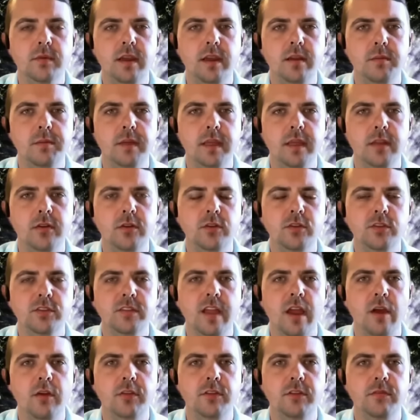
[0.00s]
kind of meanders
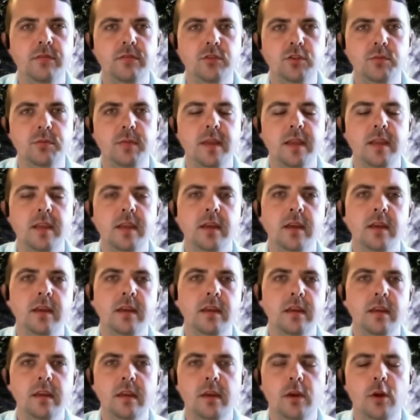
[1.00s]
south of Jamaica
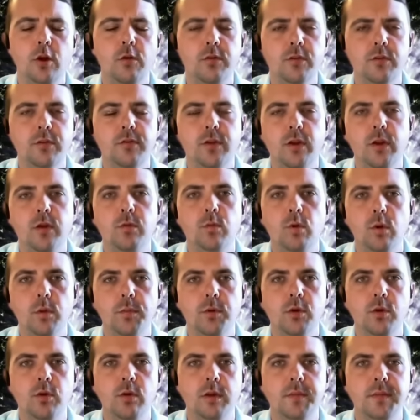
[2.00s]
over the very
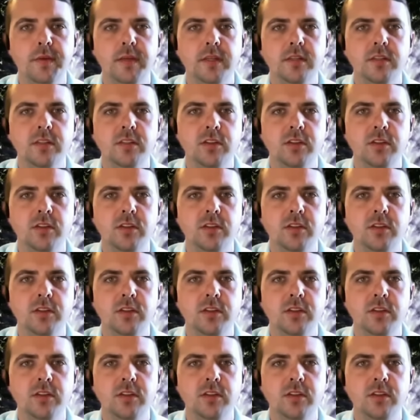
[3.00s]
warm Caribbean.